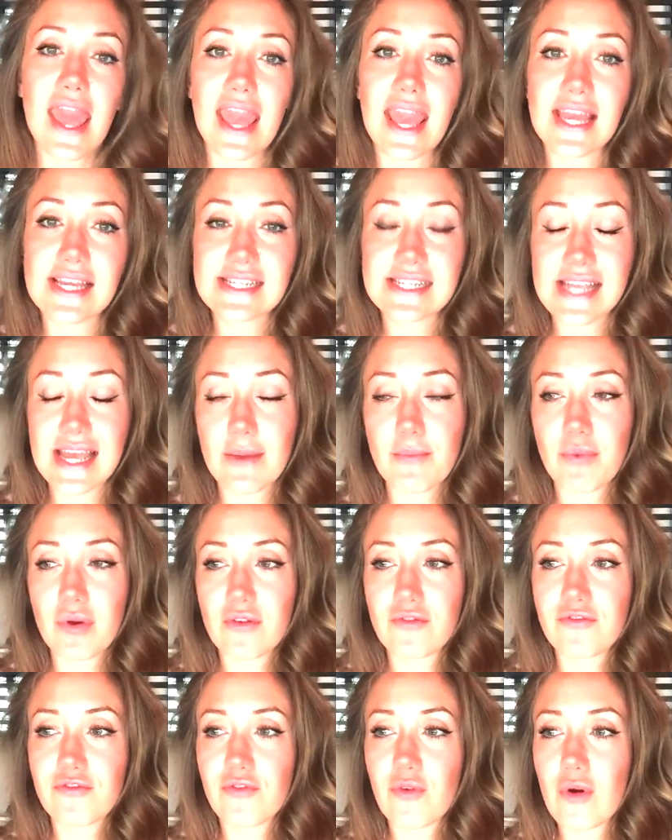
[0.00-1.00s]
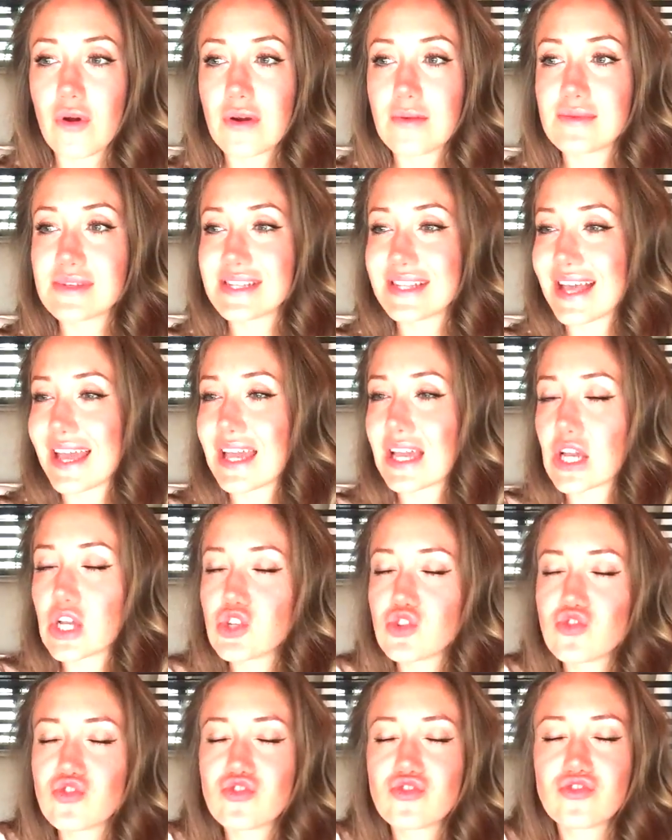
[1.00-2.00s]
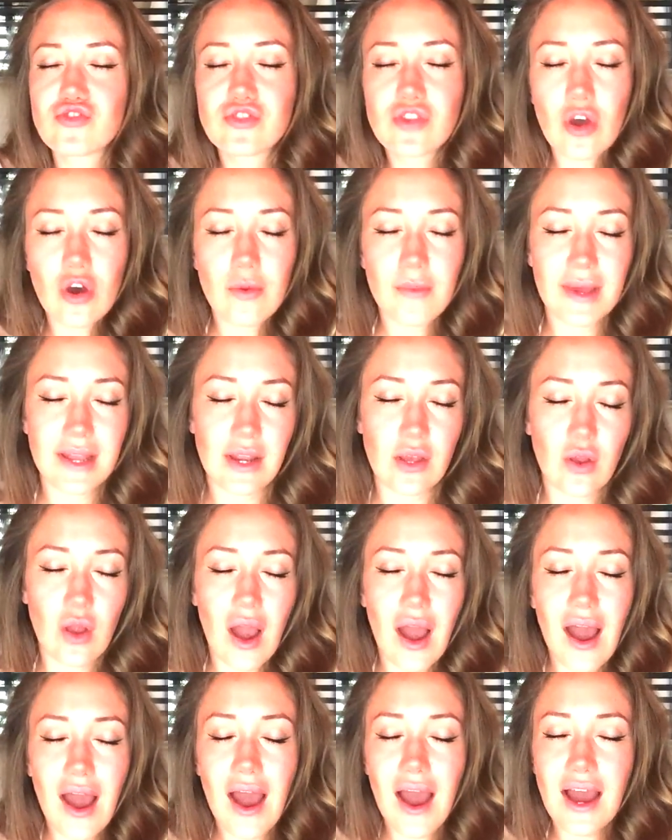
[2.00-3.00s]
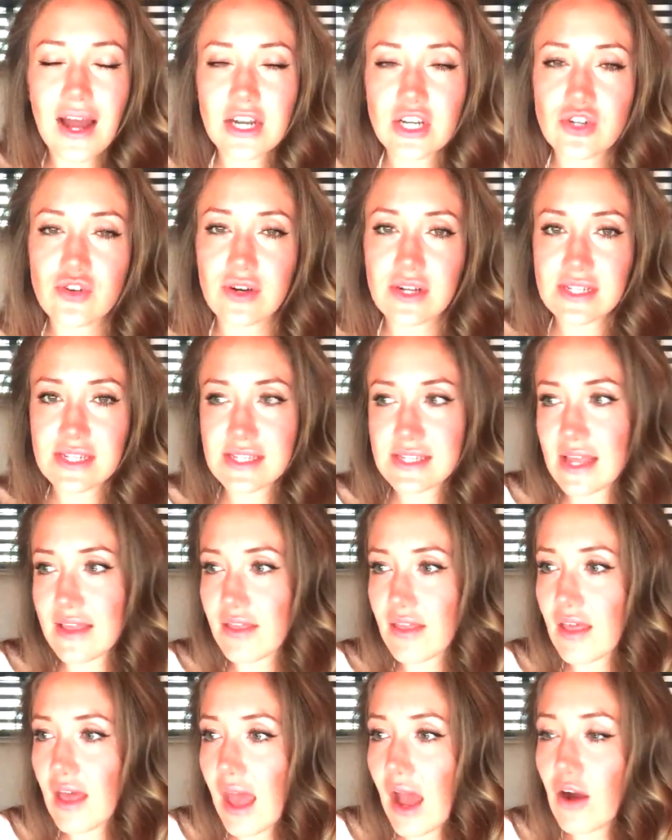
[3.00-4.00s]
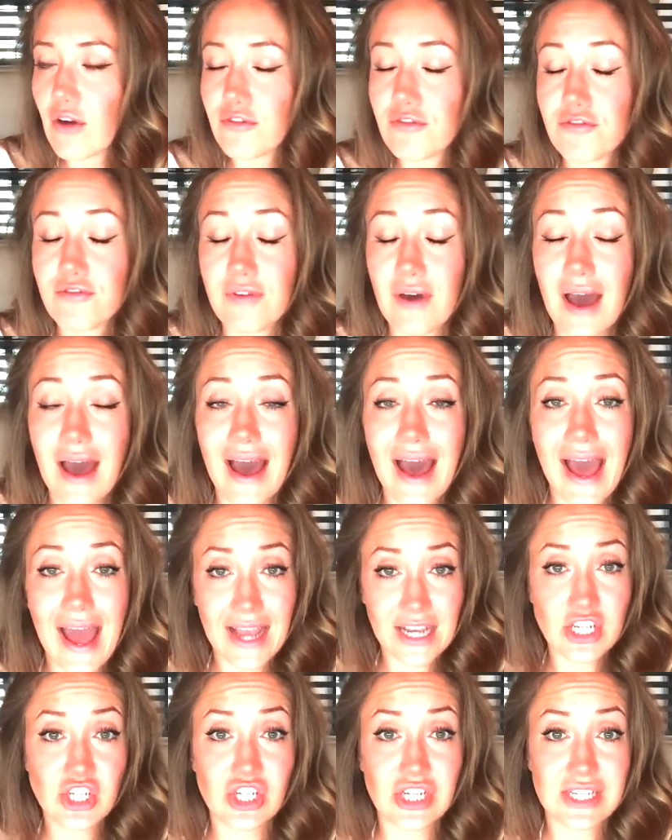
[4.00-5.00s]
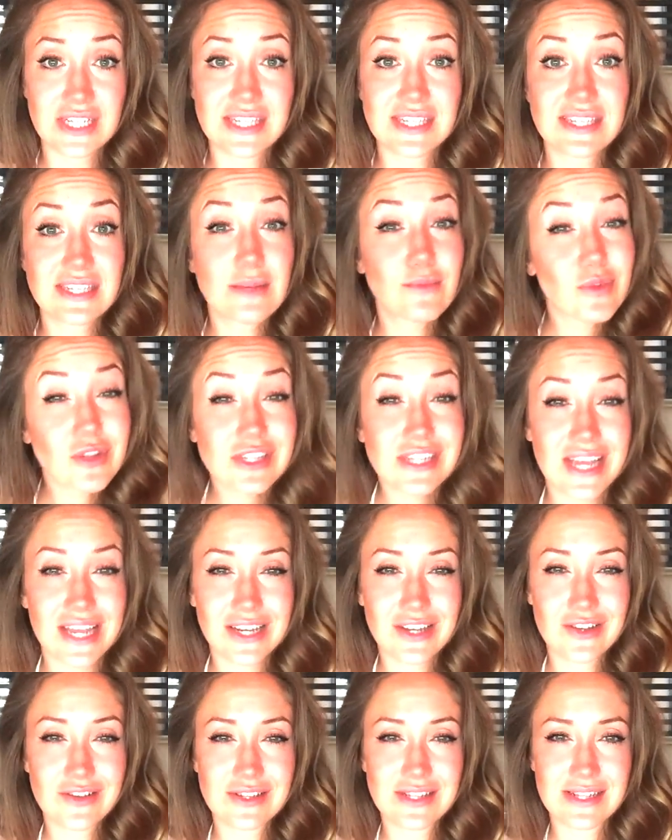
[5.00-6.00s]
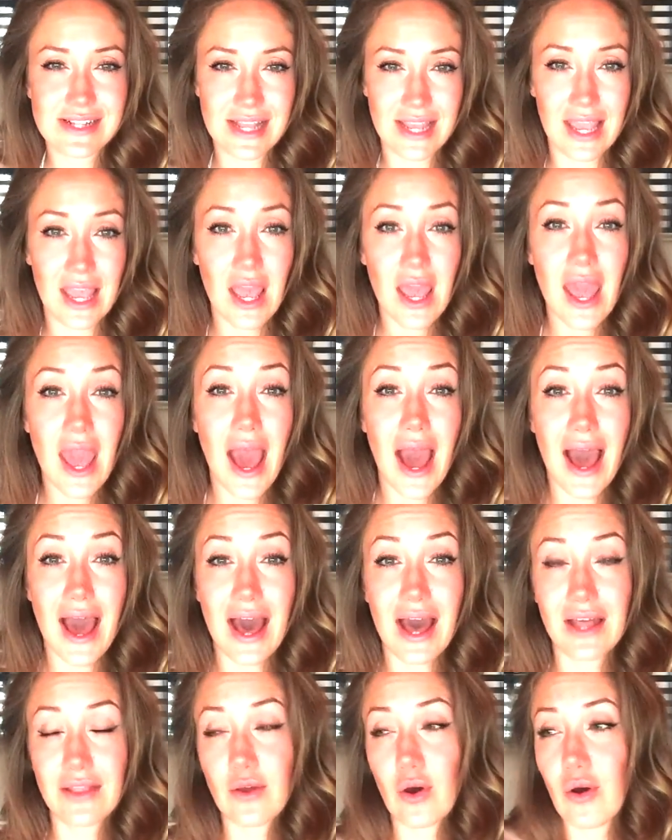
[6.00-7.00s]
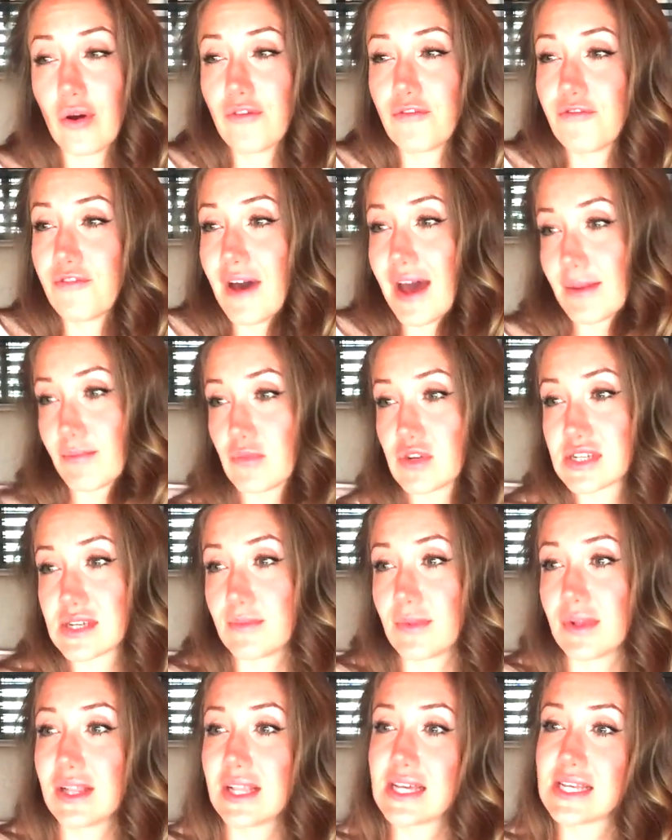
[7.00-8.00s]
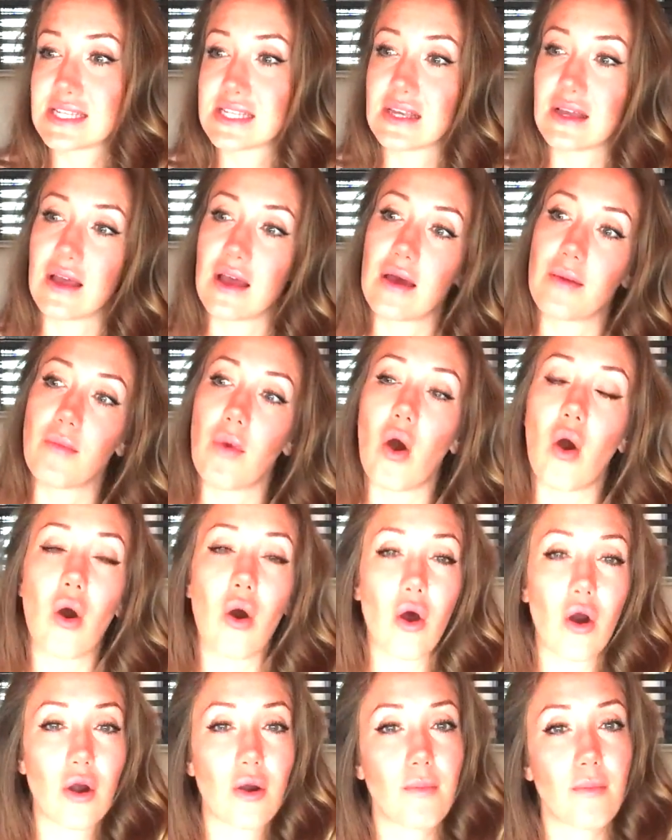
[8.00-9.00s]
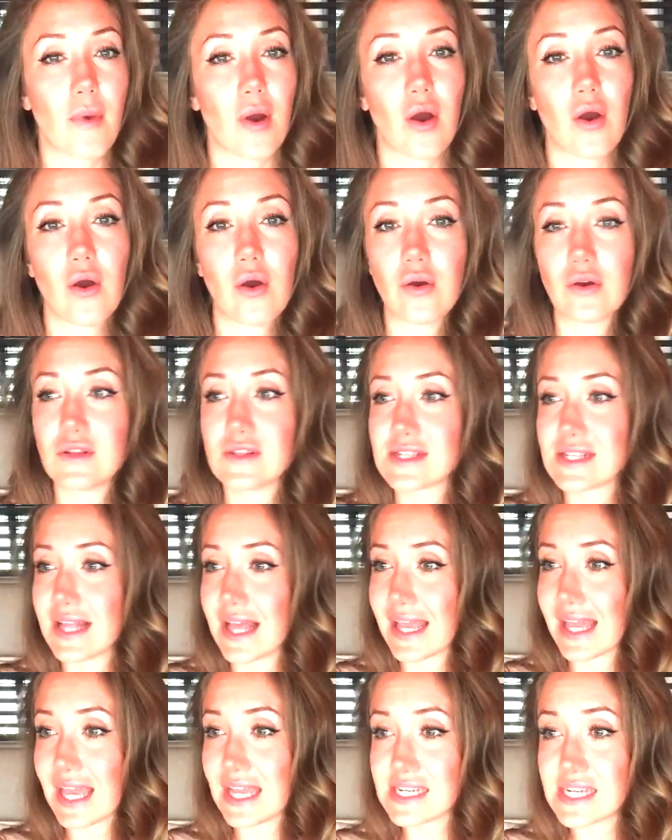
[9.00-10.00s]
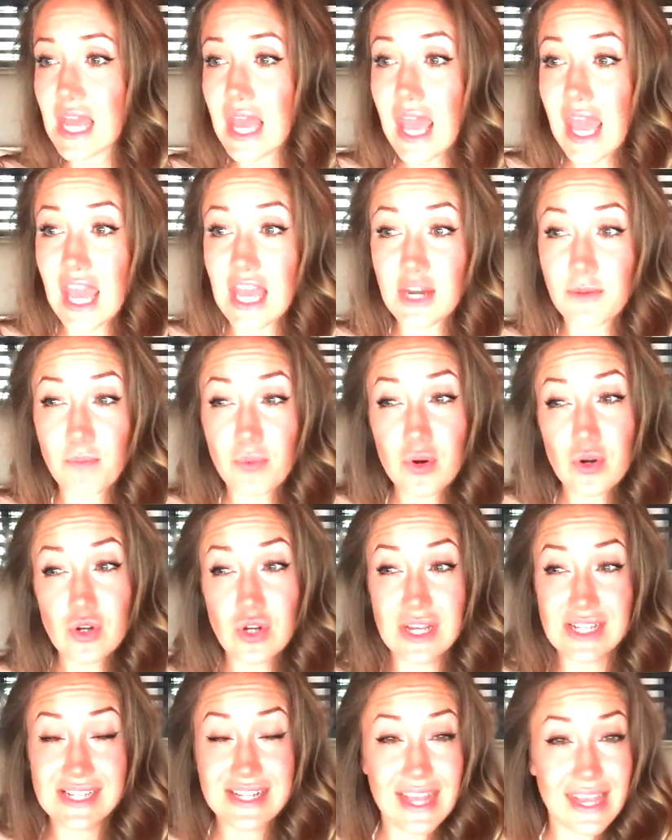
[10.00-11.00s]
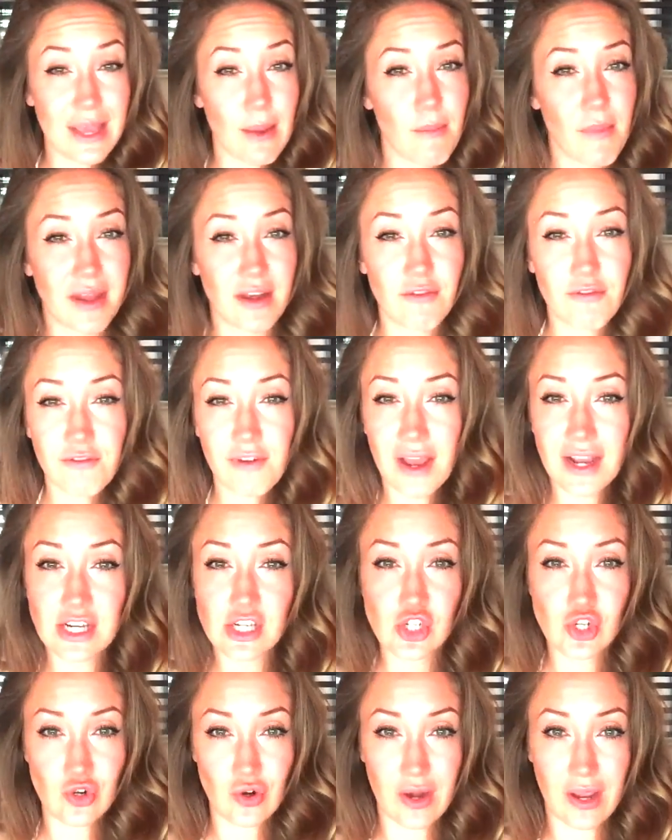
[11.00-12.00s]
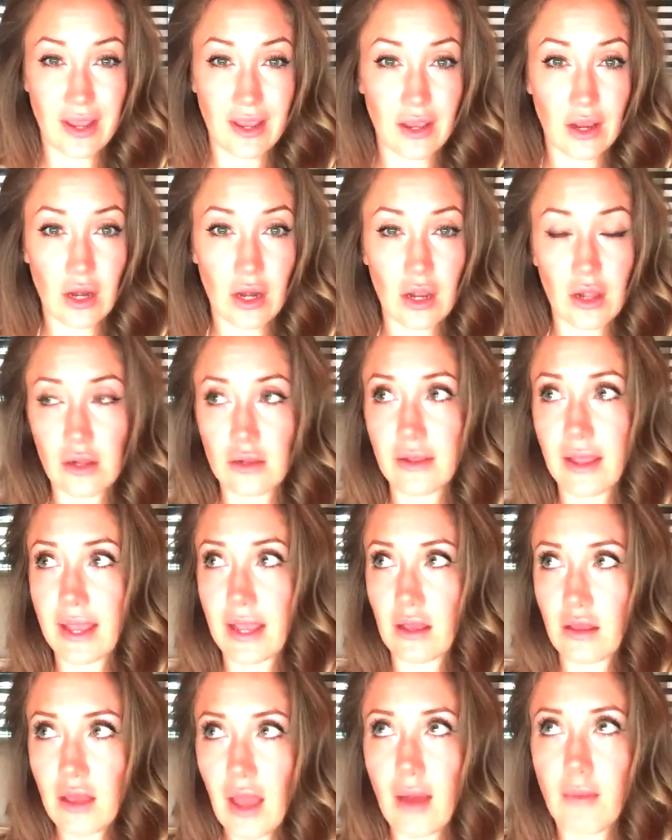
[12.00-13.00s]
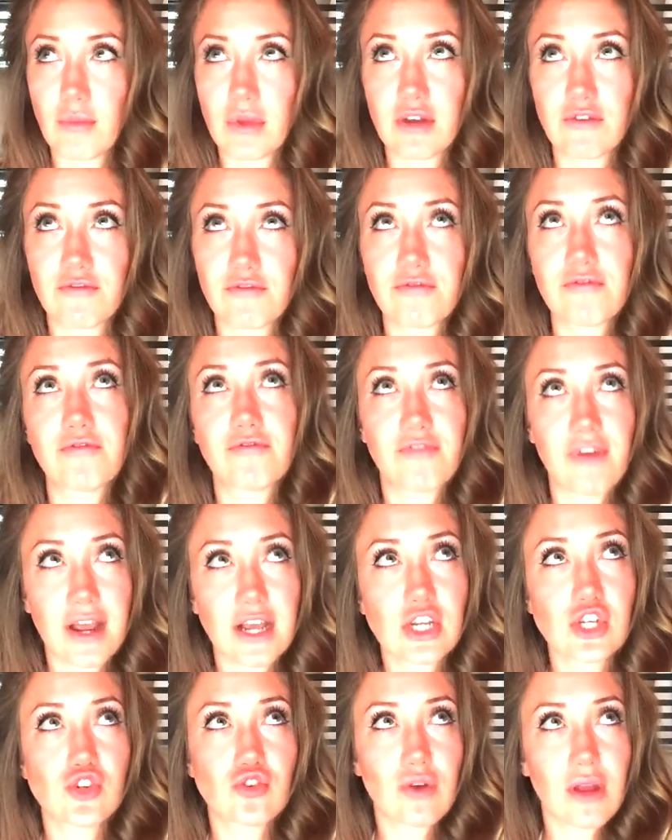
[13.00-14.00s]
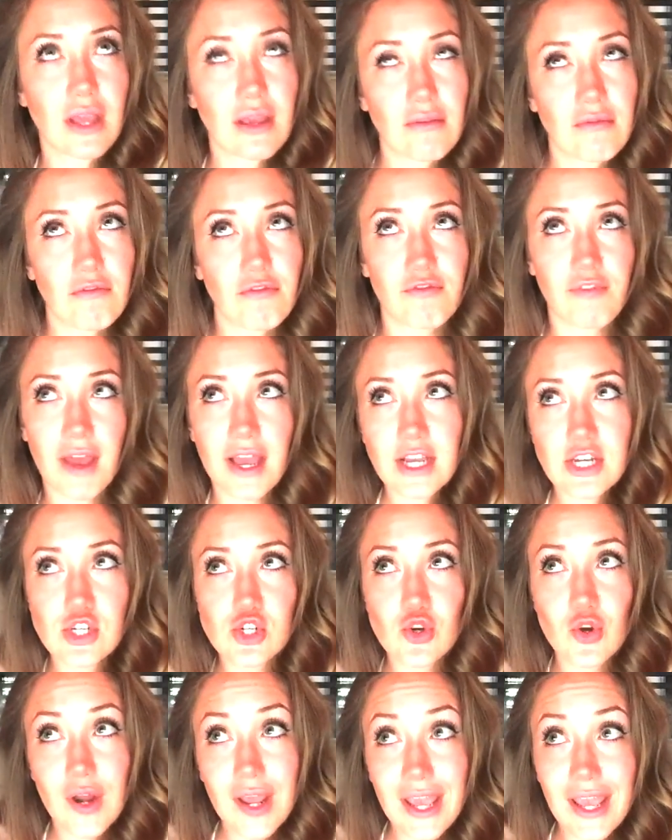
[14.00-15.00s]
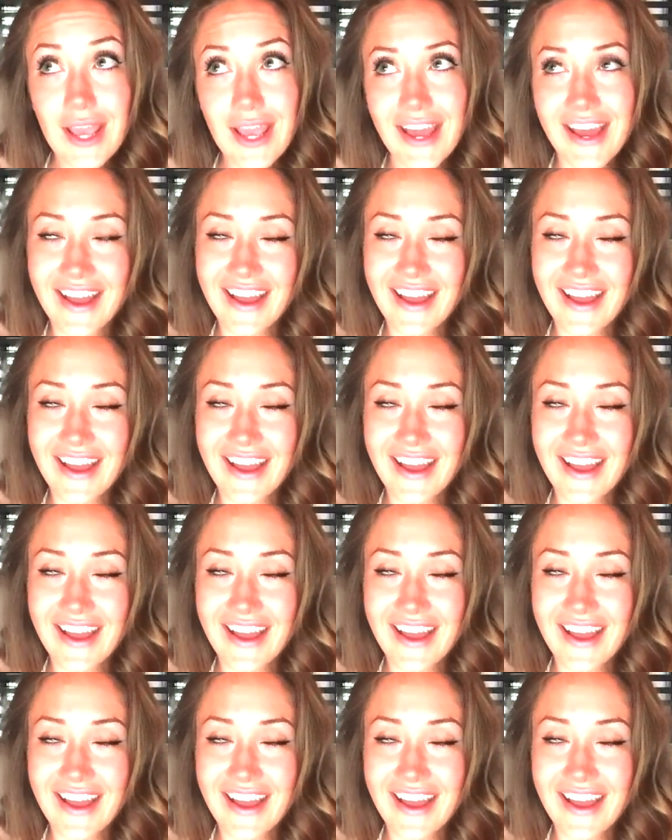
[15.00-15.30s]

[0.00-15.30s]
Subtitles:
it performs like so many hundreds of actions simultaneously. The whole fat metabolism, hormones, like it's like a manufacturing, manufacturing factory.